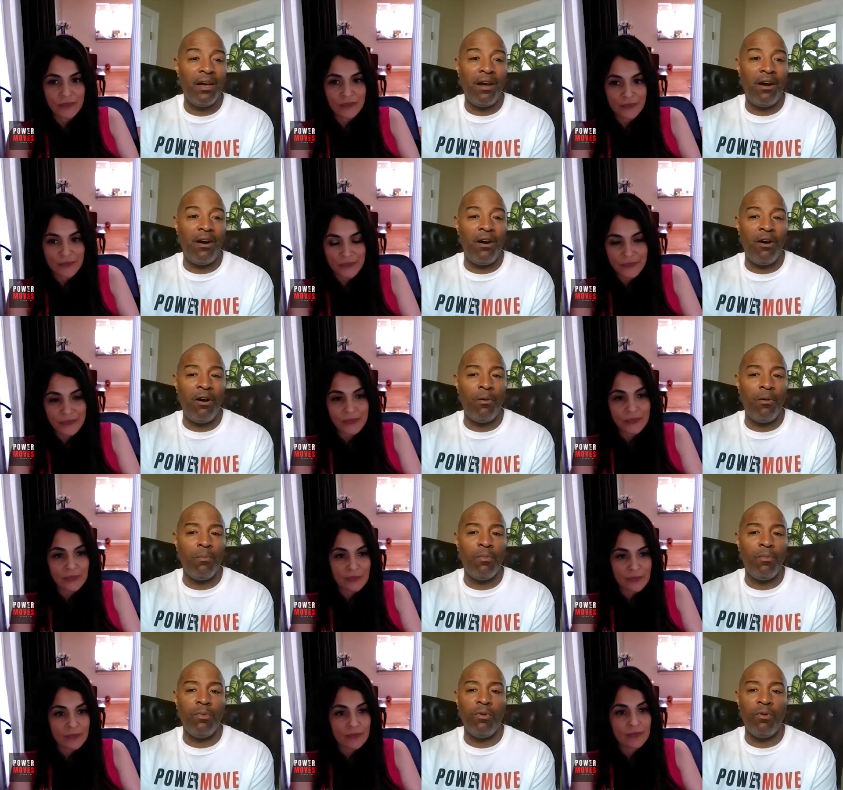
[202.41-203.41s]

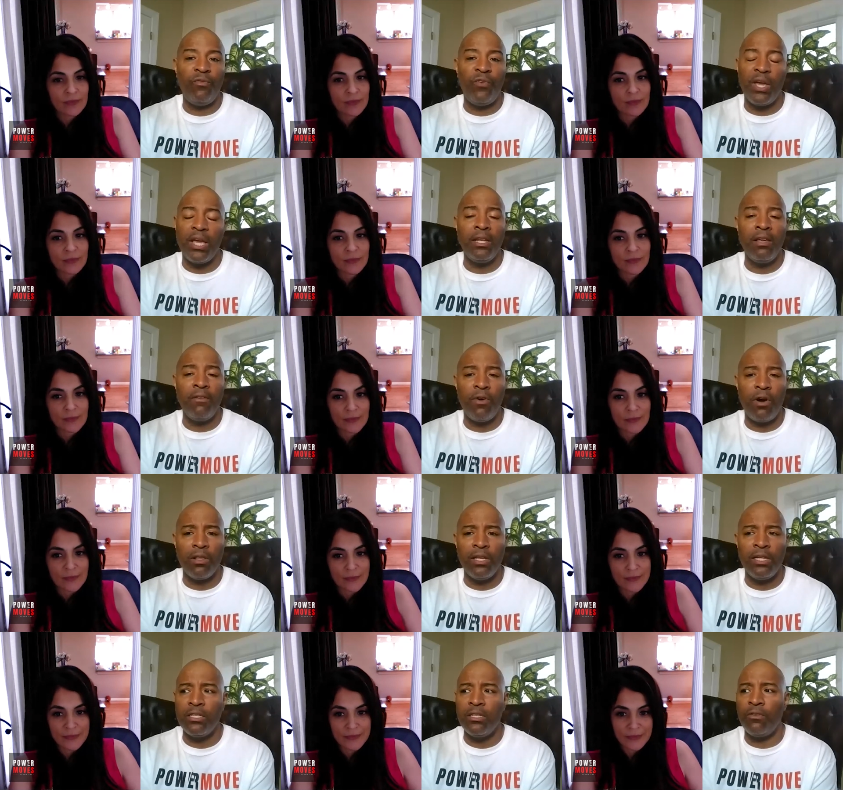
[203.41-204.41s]
Speaker 1: um, for any of our
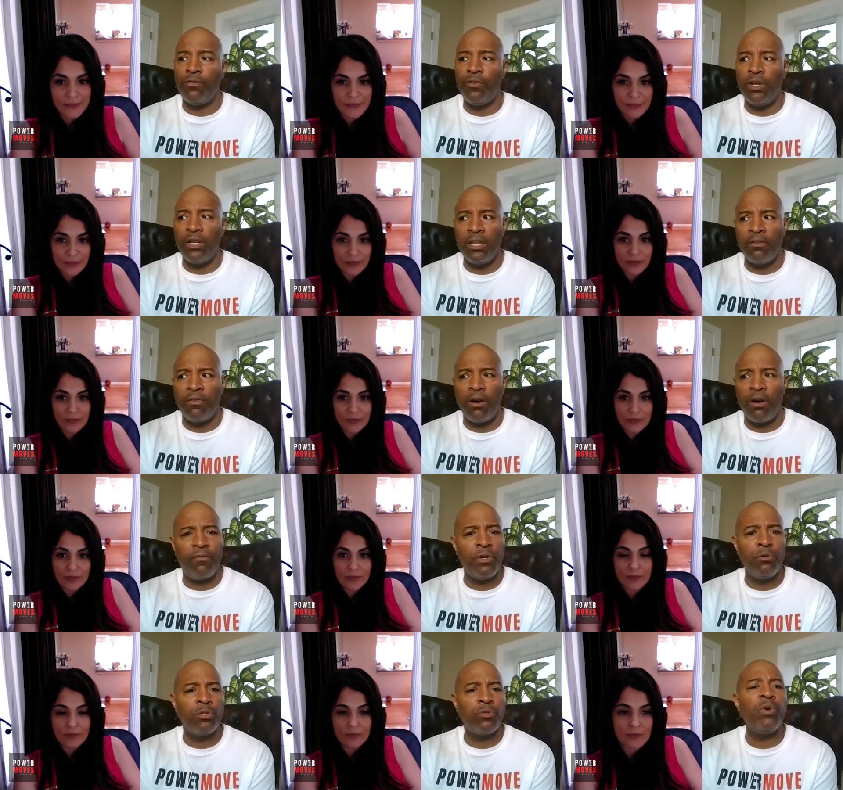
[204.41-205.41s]
listeners, for any of our
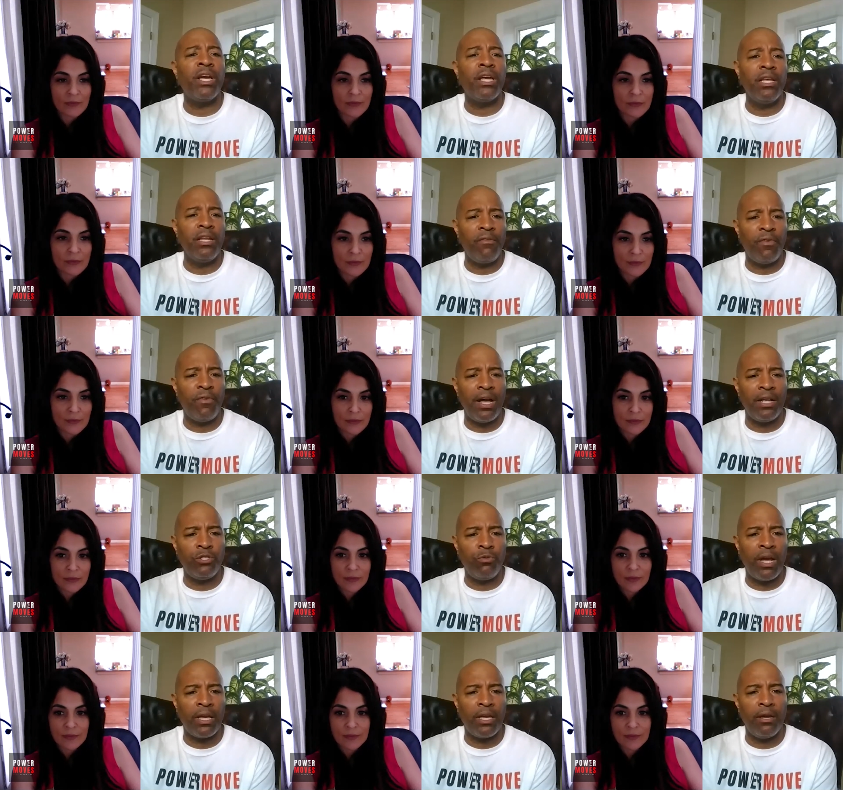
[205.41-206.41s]
viewers, where can they find
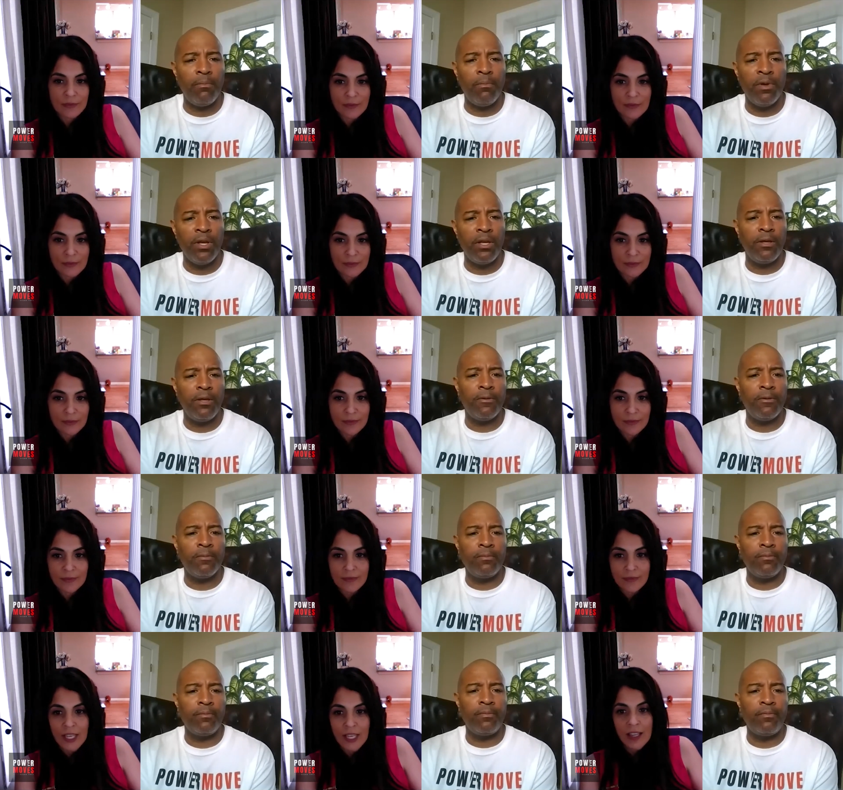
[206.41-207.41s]
you at, Kim?
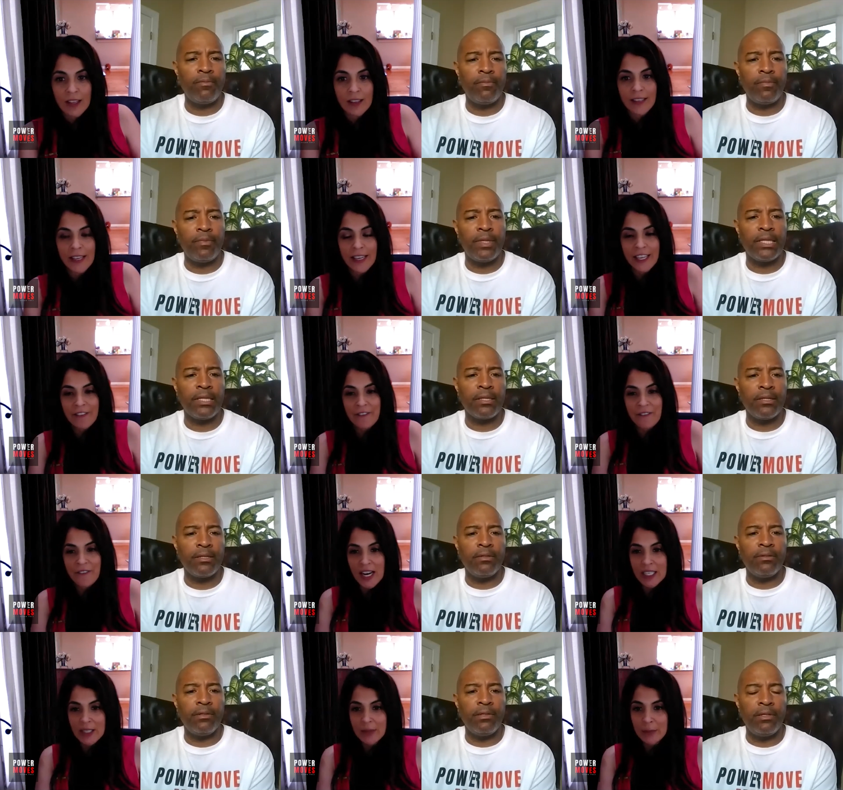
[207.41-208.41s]
Speaker 2: They can
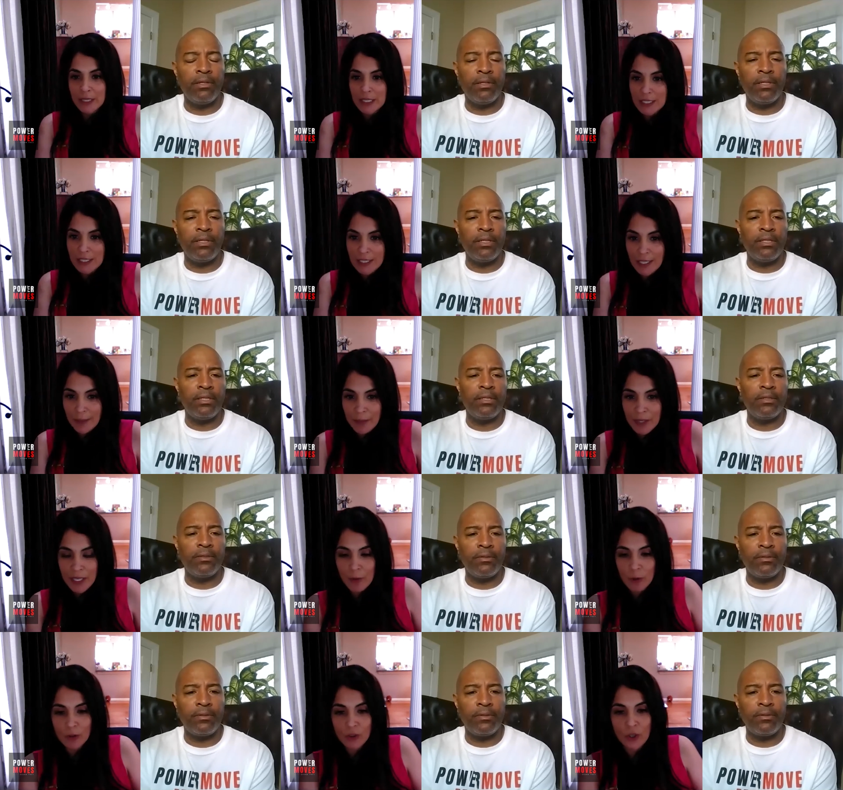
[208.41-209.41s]
find me. I'm Kim
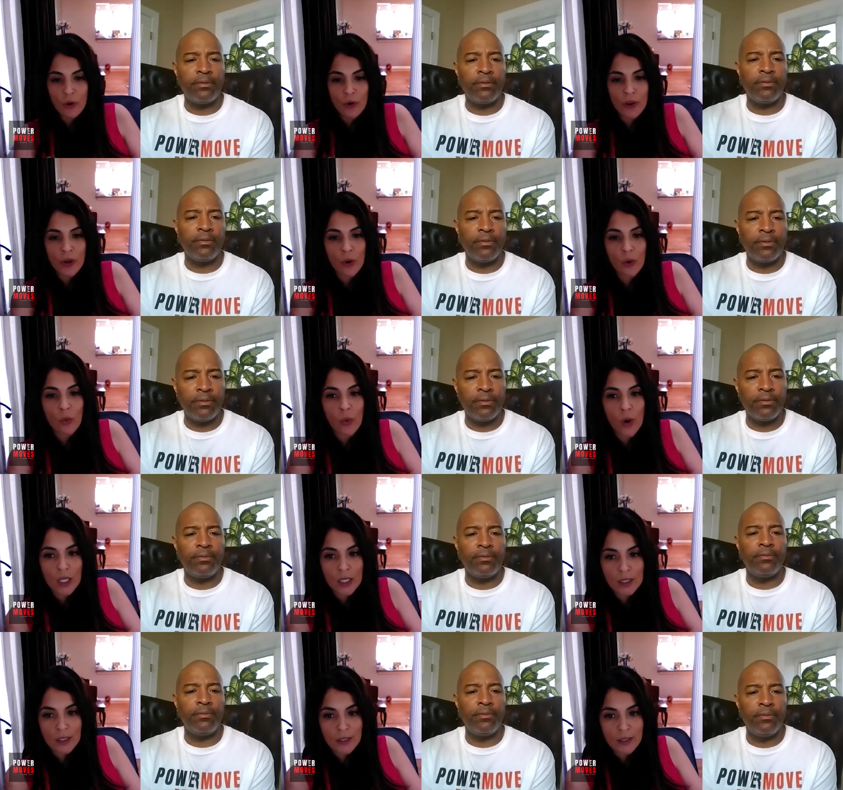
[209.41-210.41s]

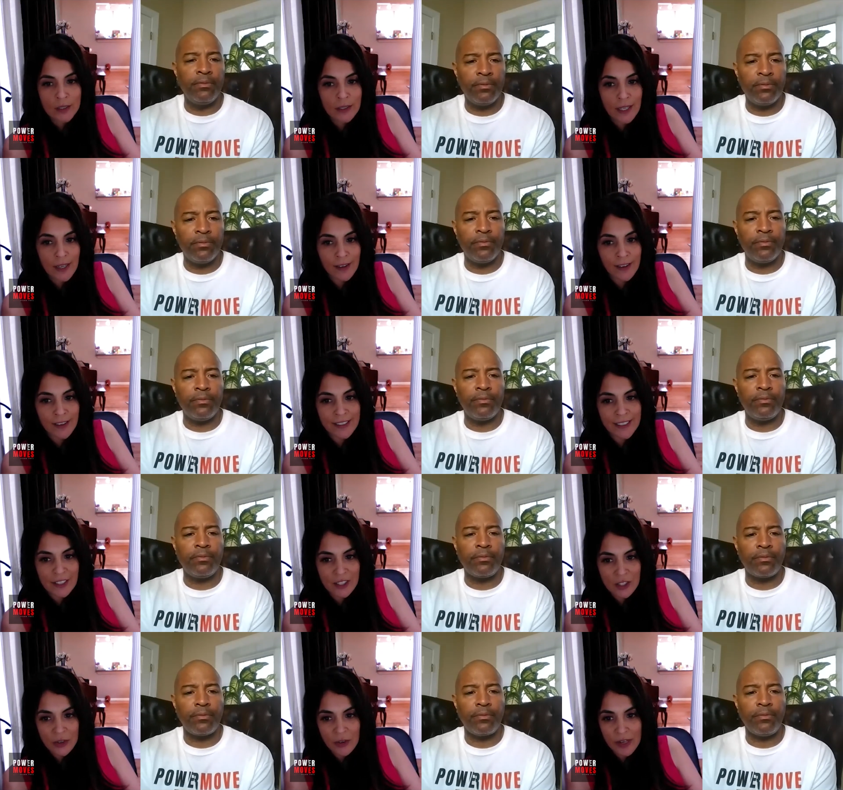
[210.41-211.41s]
Osorio1 on
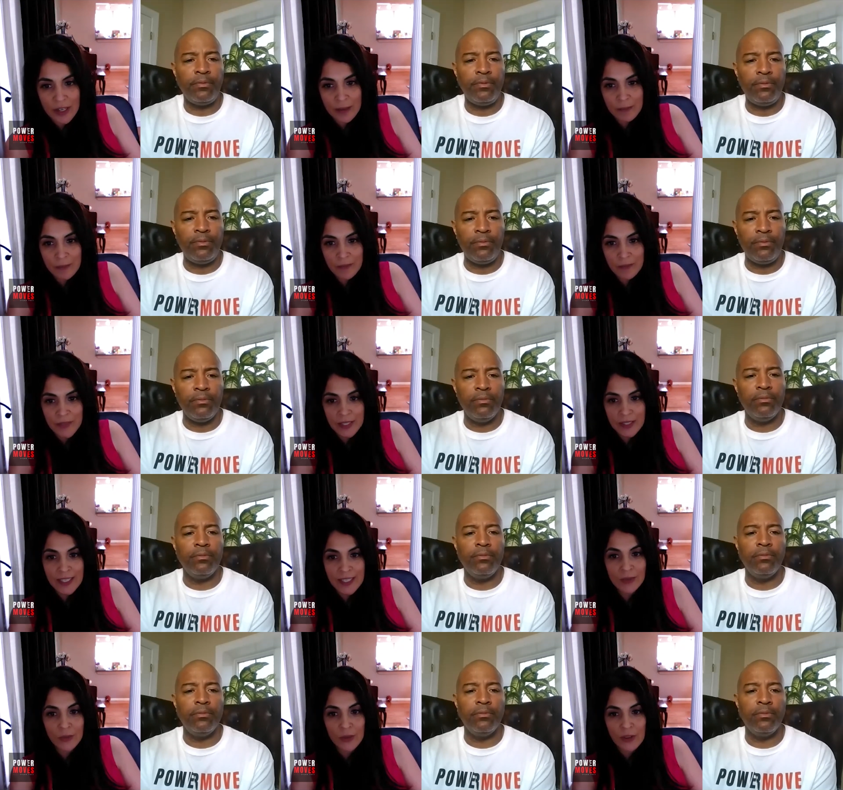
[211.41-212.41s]
Instagram, and
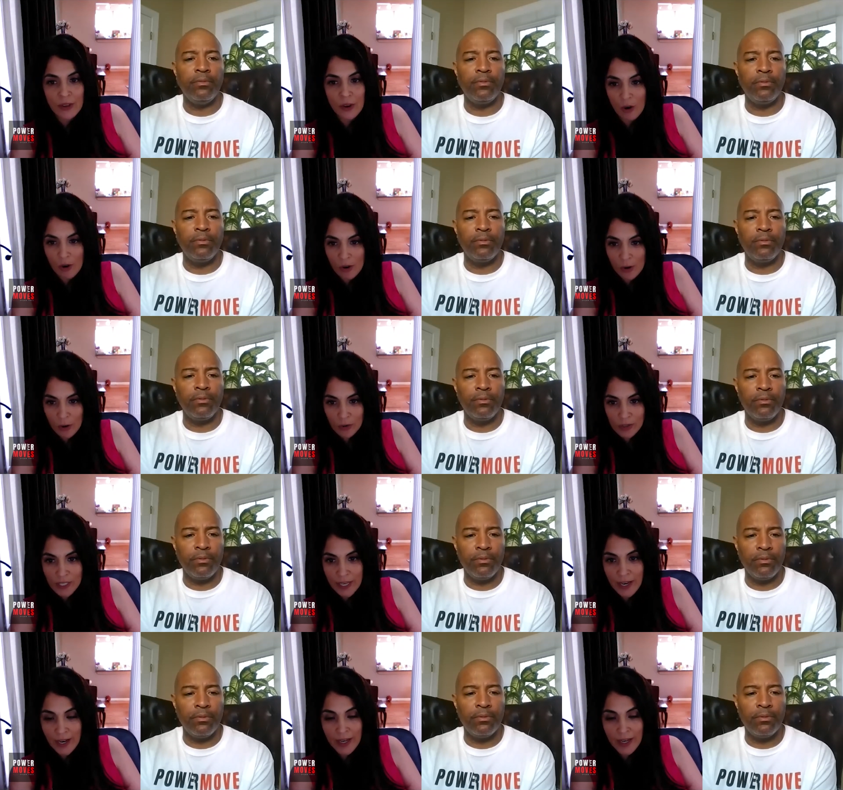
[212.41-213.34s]
that's with all O's, K I